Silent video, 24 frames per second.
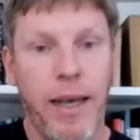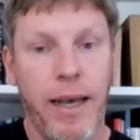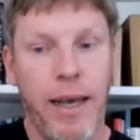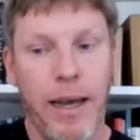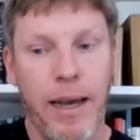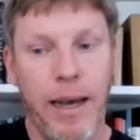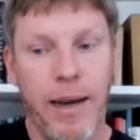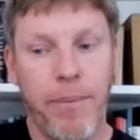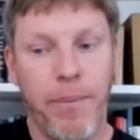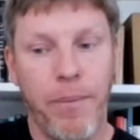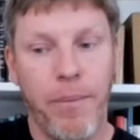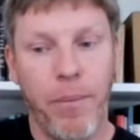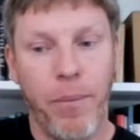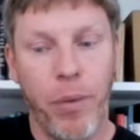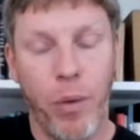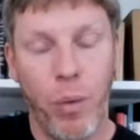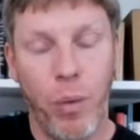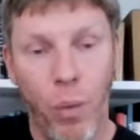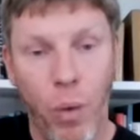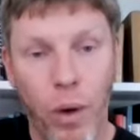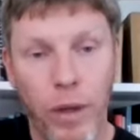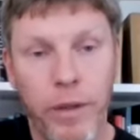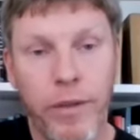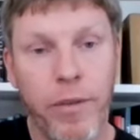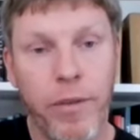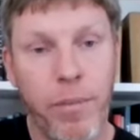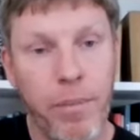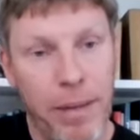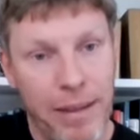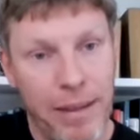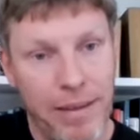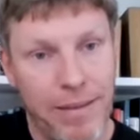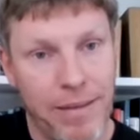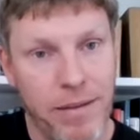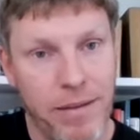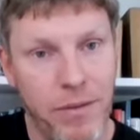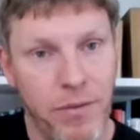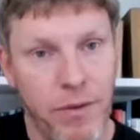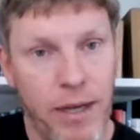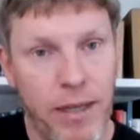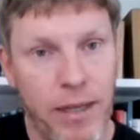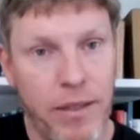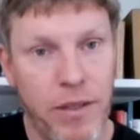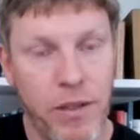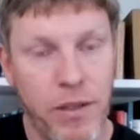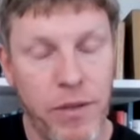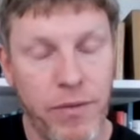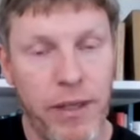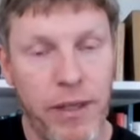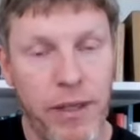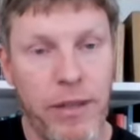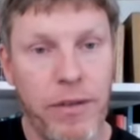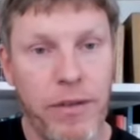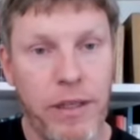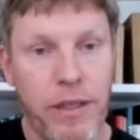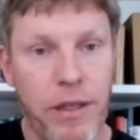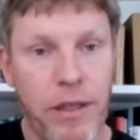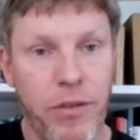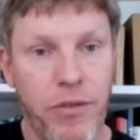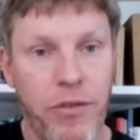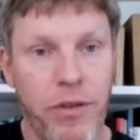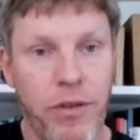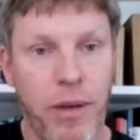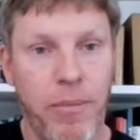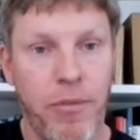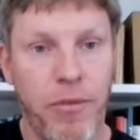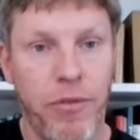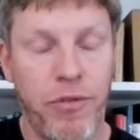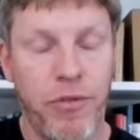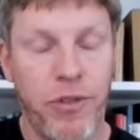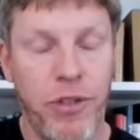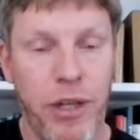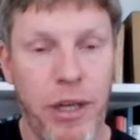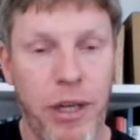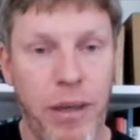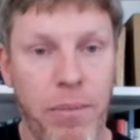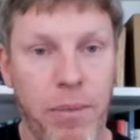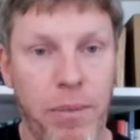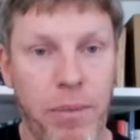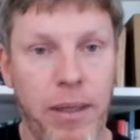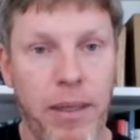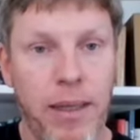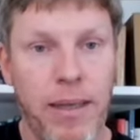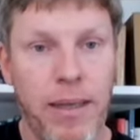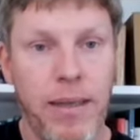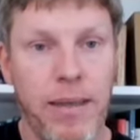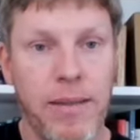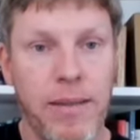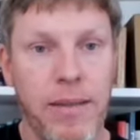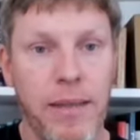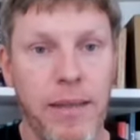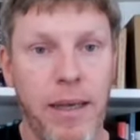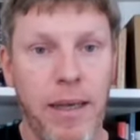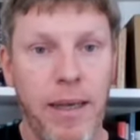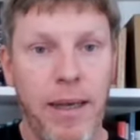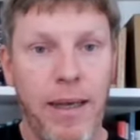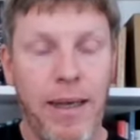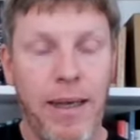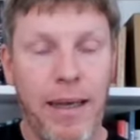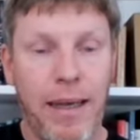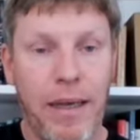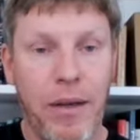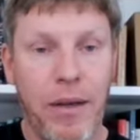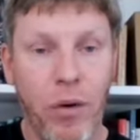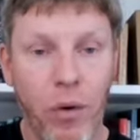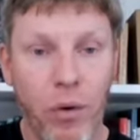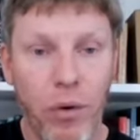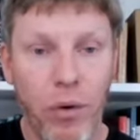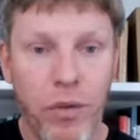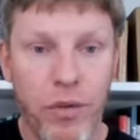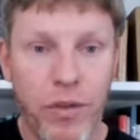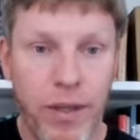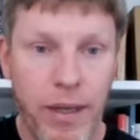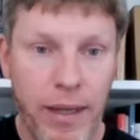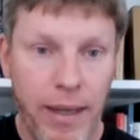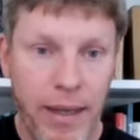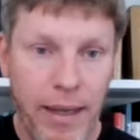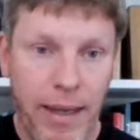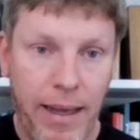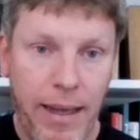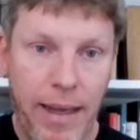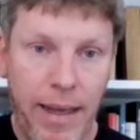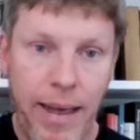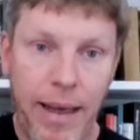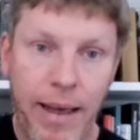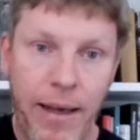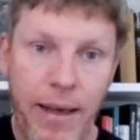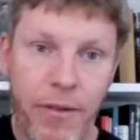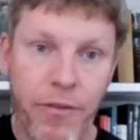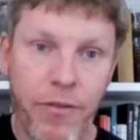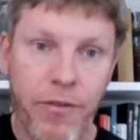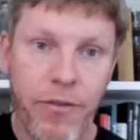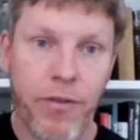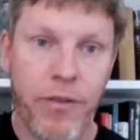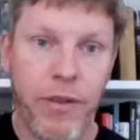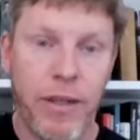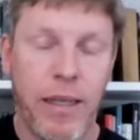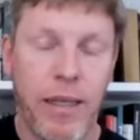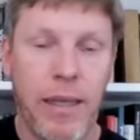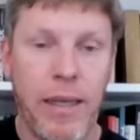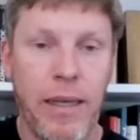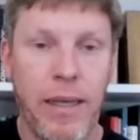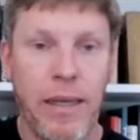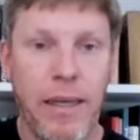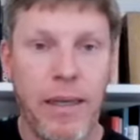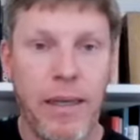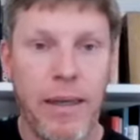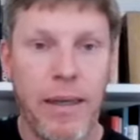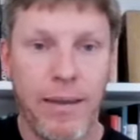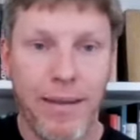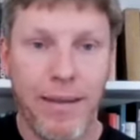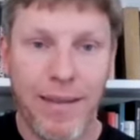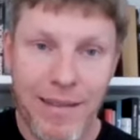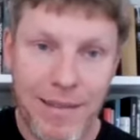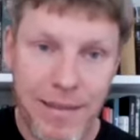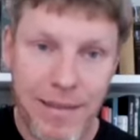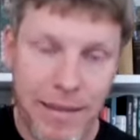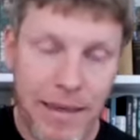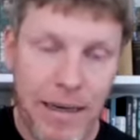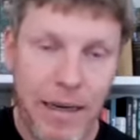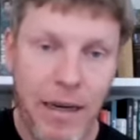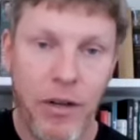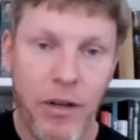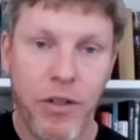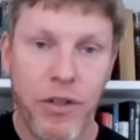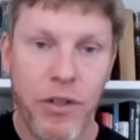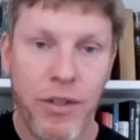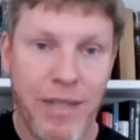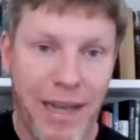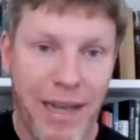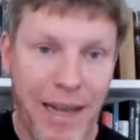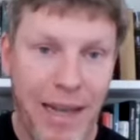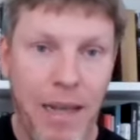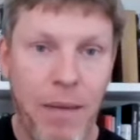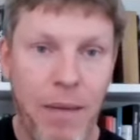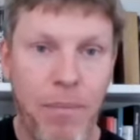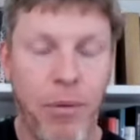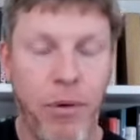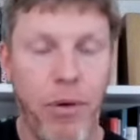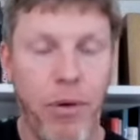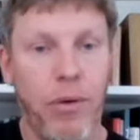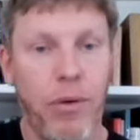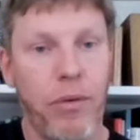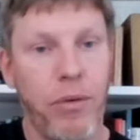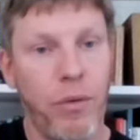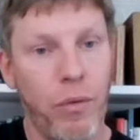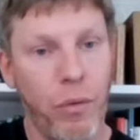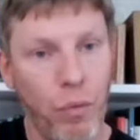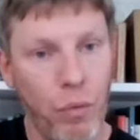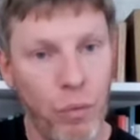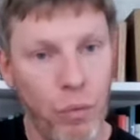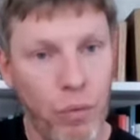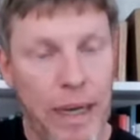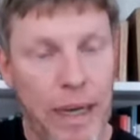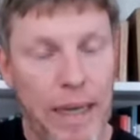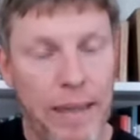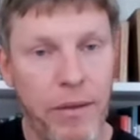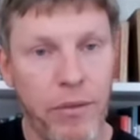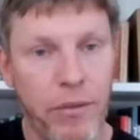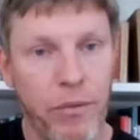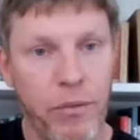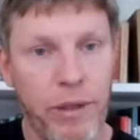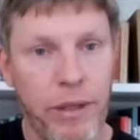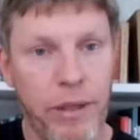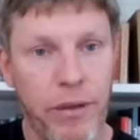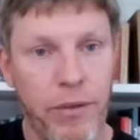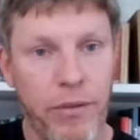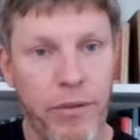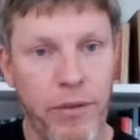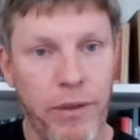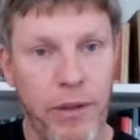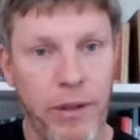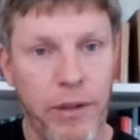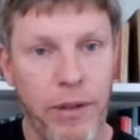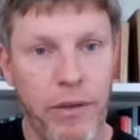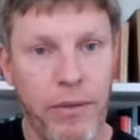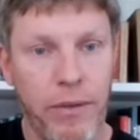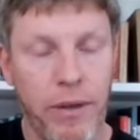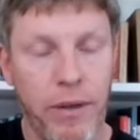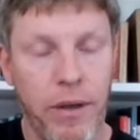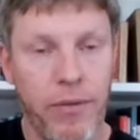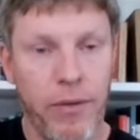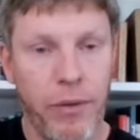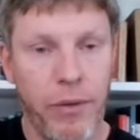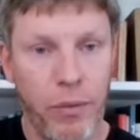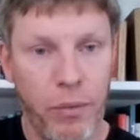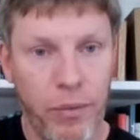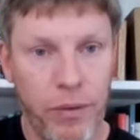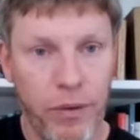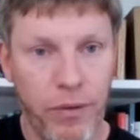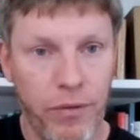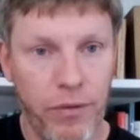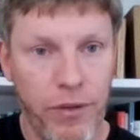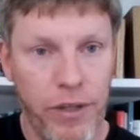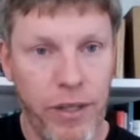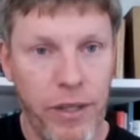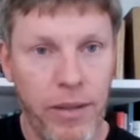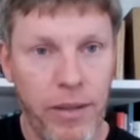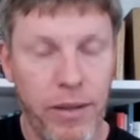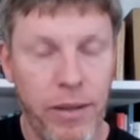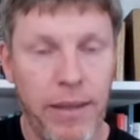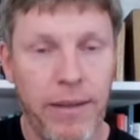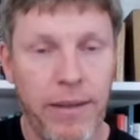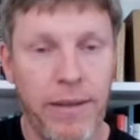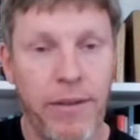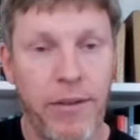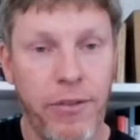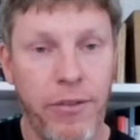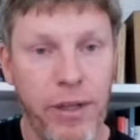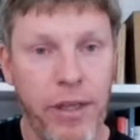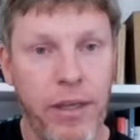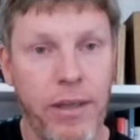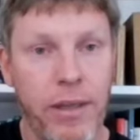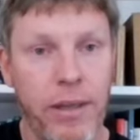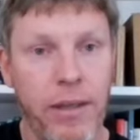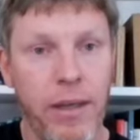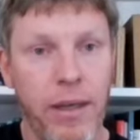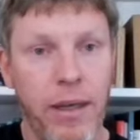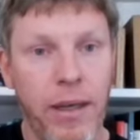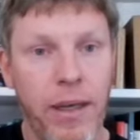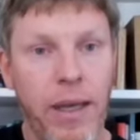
But one of the big disadvantages of that teardrop shape is, in order to have this large taper at the rear of the vehicle,